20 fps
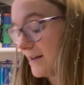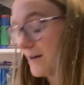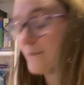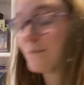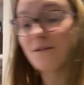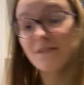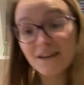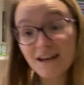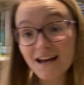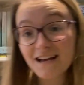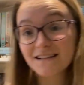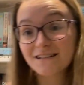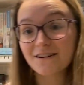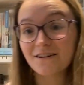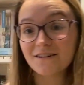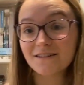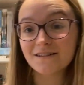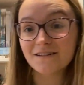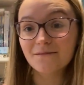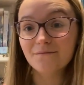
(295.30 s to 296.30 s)
by the next
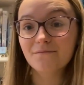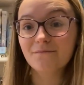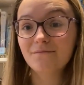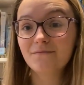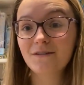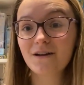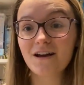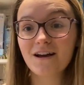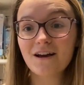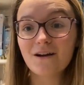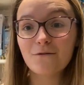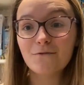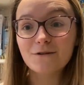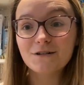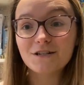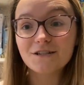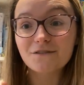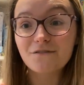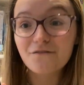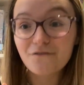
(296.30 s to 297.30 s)
item,
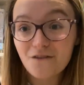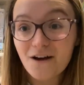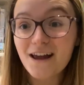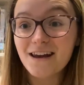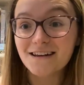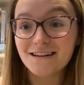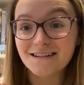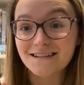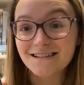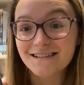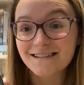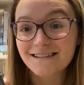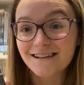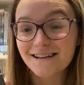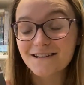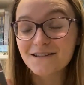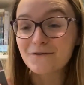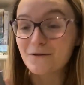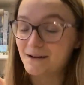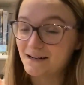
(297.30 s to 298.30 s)
which is a Friends
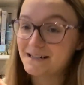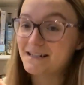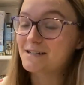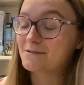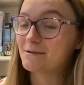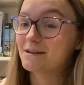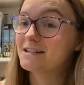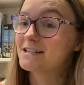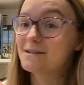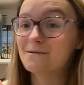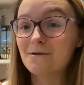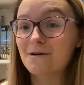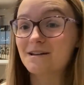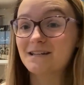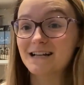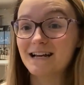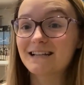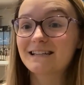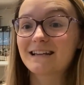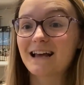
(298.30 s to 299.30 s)
2021
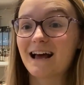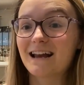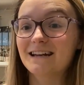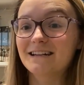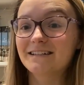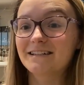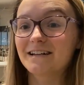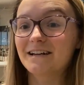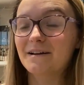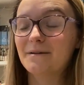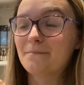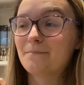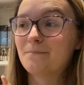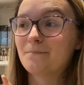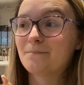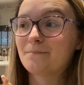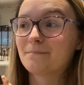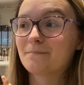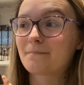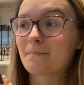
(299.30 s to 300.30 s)
desk calendar.
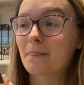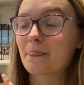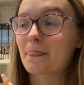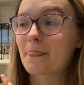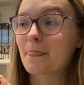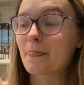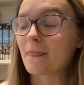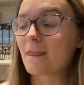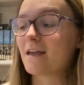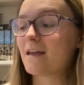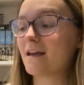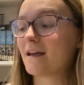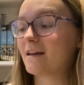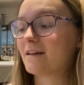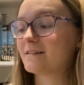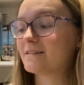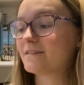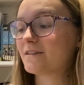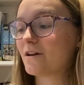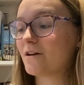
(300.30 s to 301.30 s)

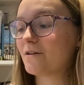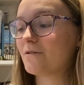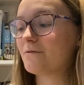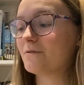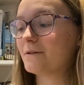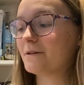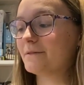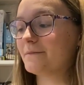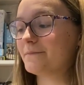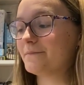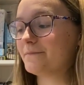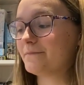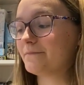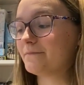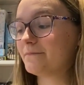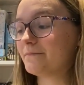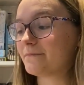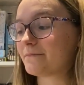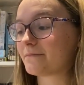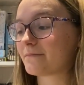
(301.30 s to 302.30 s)
So
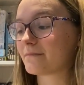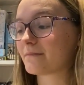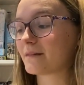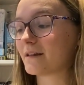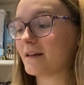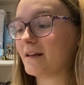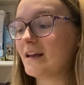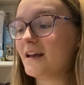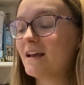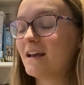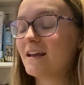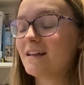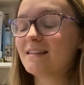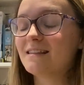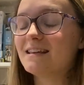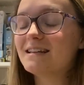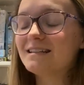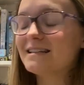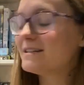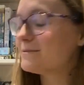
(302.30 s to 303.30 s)

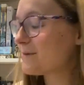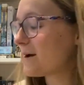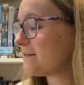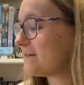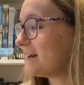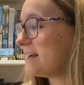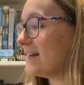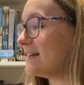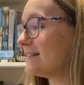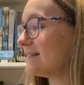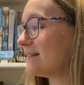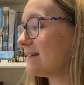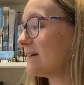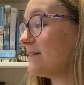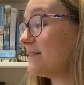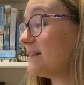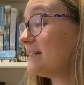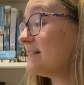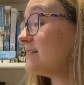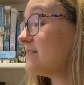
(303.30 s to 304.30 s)
this is where it is.
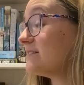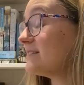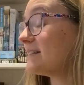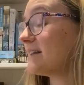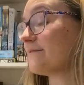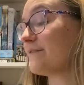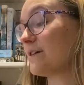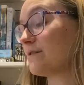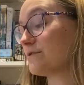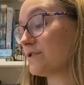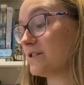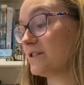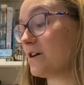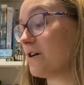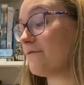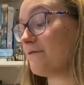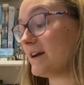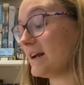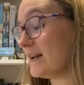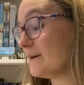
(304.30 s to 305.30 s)
This does say vouchers.
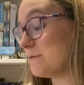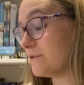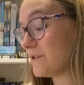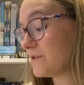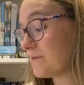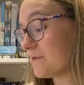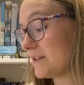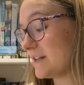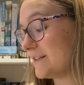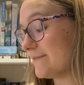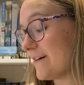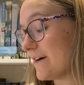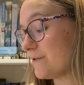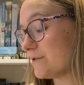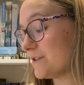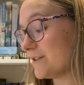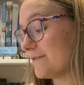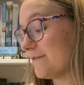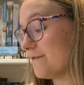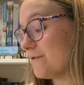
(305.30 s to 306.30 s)
I really wonder what these
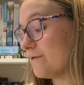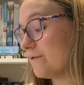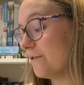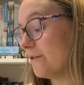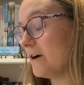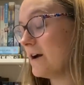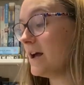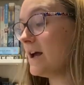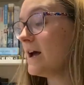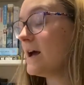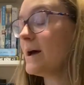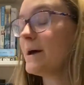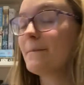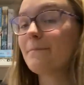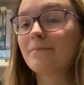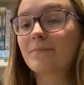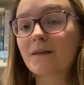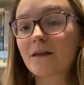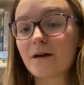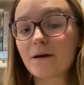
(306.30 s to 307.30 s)
vouchers are for.
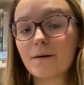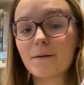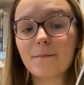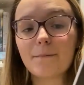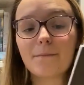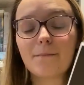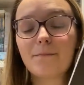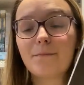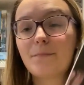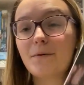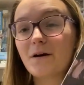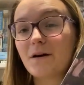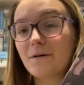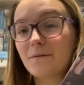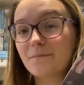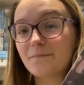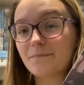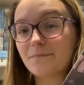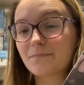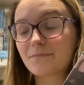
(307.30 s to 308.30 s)

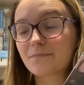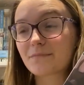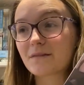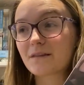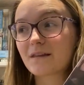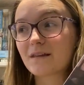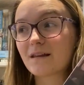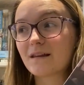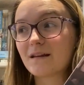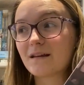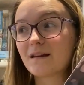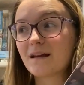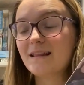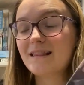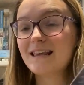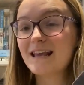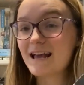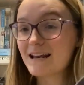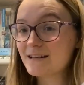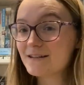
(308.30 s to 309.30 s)
But
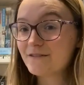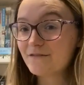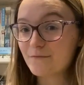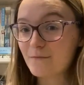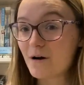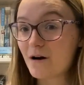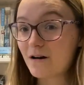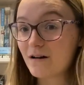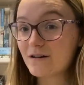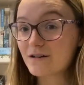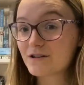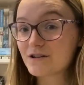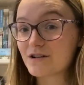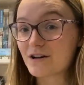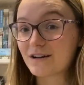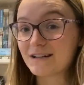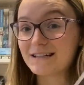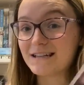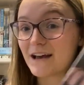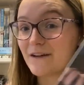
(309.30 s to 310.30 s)
at the end of March,
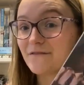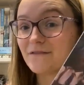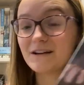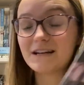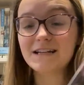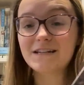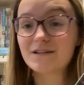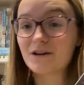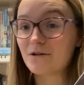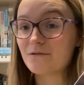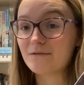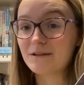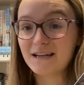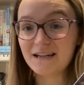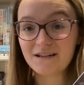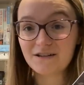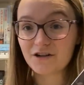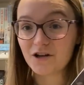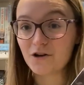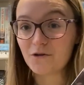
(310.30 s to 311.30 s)
I definitely don't
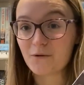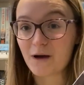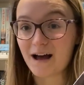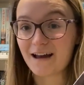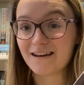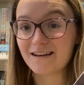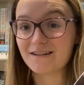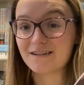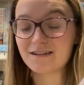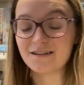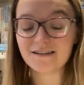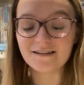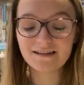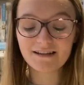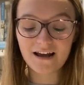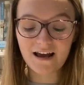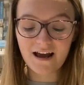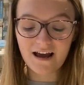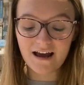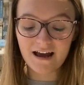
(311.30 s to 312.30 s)
need two
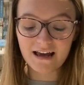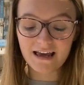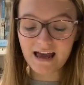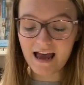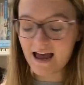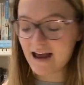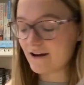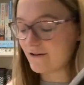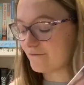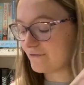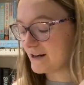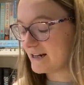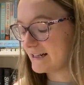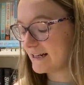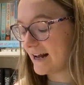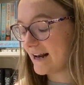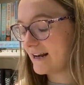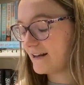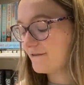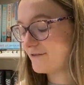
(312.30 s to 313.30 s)
calendars. Again,
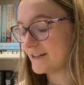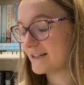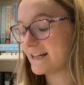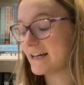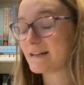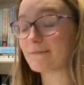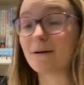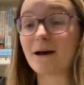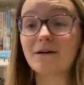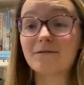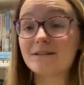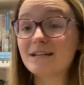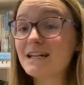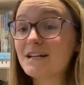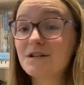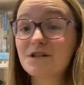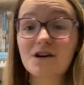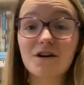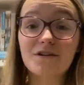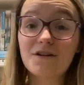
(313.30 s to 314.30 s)
retailing for £6
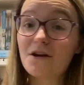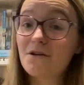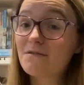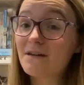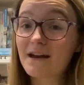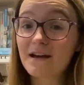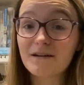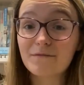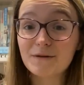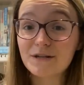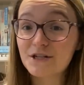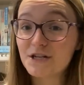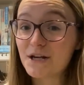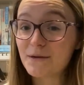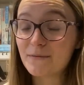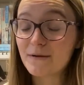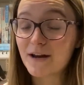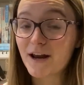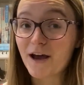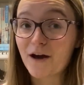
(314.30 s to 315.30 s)
each. I know they're going to be
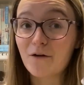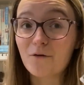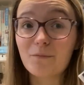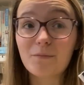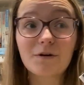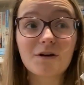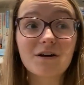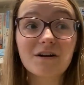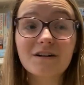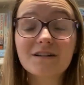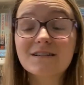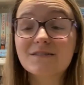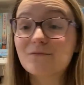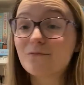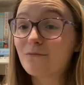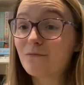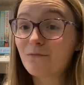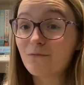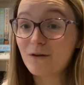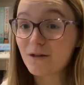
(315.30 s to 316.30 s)
cheaper now because
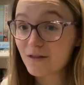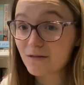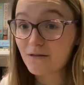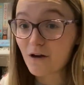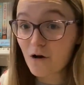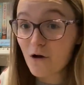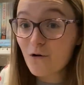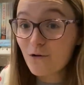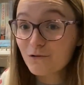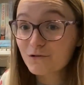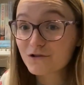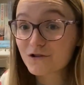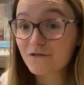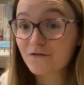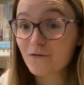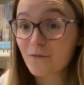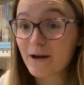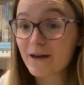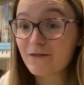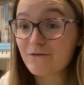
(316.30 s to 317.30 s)
with a quarter
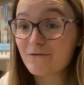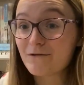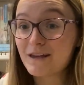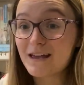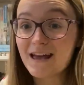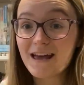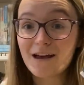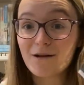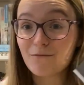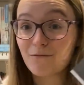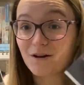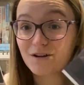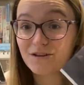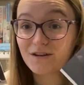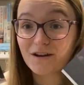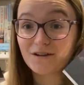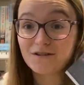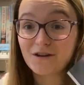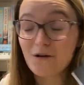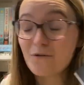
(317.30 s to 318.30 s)
of the way through the year, I
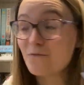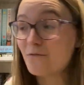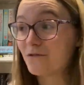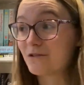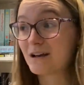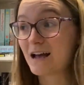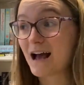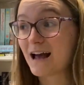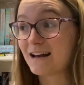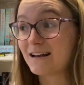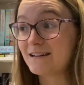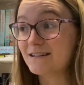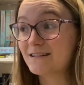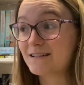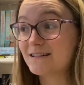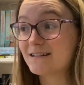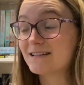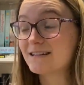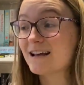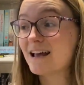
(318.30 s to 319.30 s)
don't want
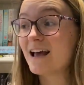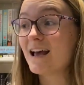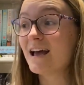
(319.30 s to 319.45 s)
calendars.